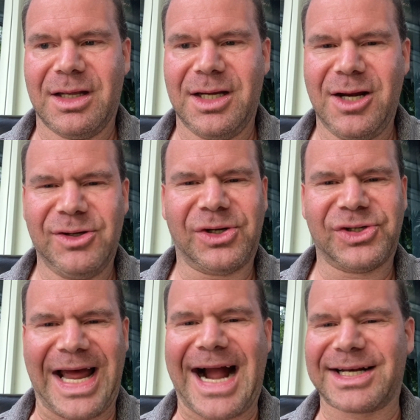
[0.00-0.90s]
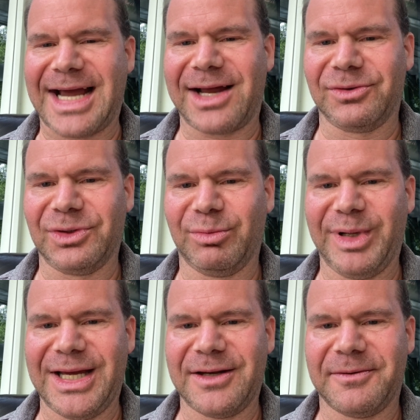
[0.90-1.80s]
you know, he starts to act out a little
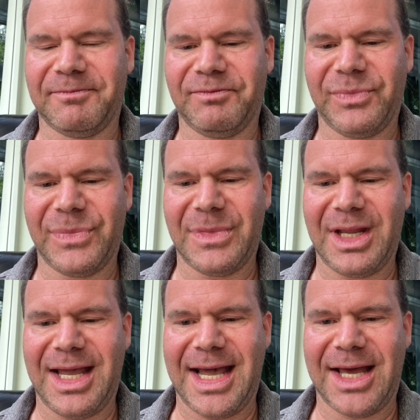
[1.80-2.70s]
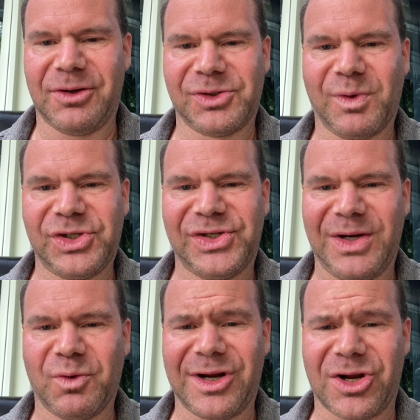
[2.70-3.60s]
bit. And there's one
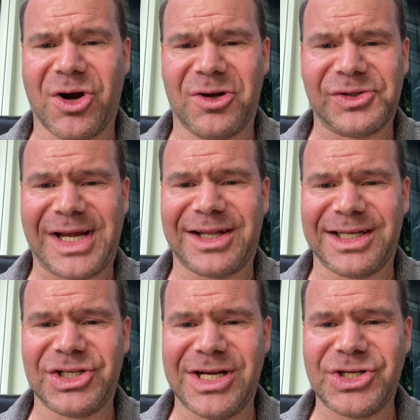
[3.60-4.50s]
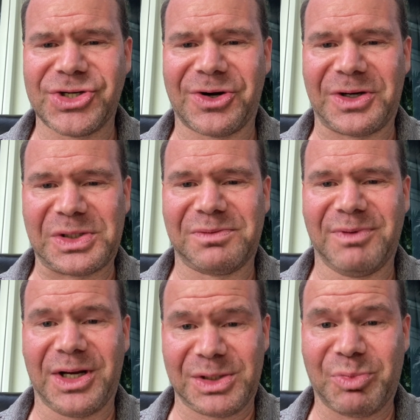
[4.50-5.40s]
scene where he calls out the teacher on his
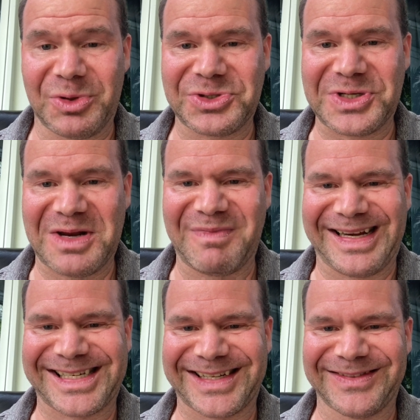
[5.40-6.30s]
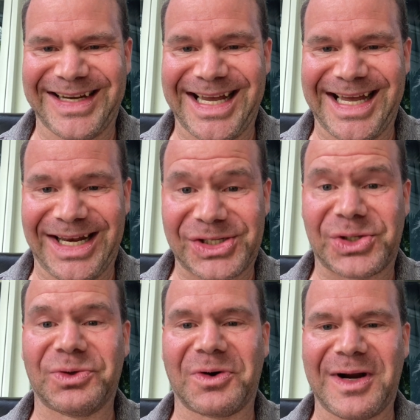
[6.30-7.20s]
on his bullshit, basically, and it's
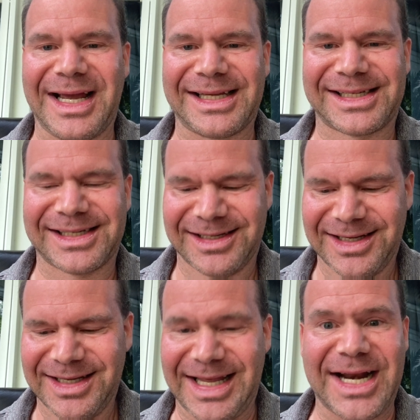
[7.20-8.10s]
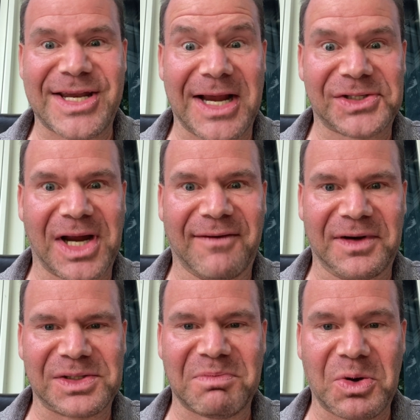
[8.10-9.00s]
glorious. Then he takes off on
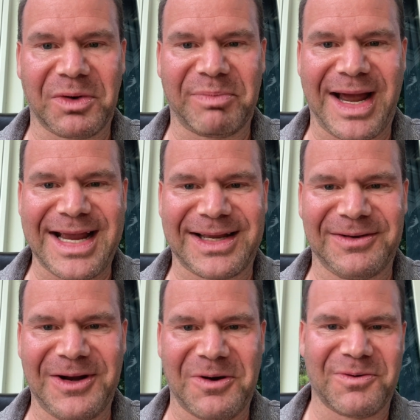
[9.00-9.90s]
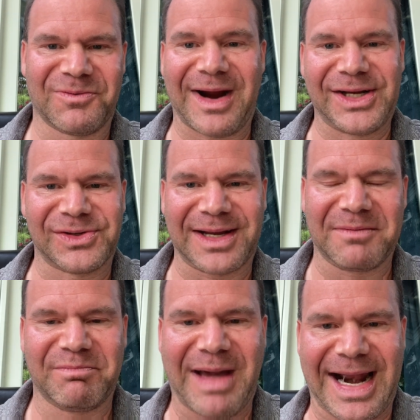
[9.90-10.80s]
his motorbike and you know rides like a
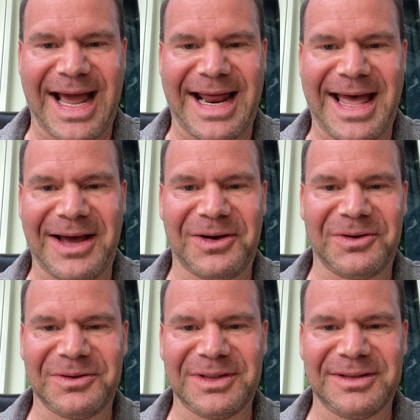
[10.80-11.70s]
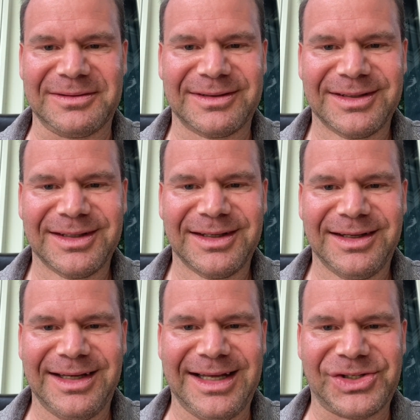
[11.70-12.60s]
bat out of hell, and
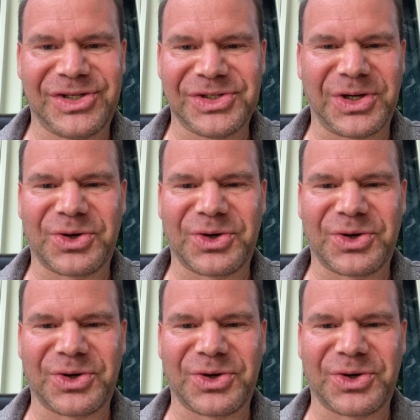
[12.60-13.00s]
it's just a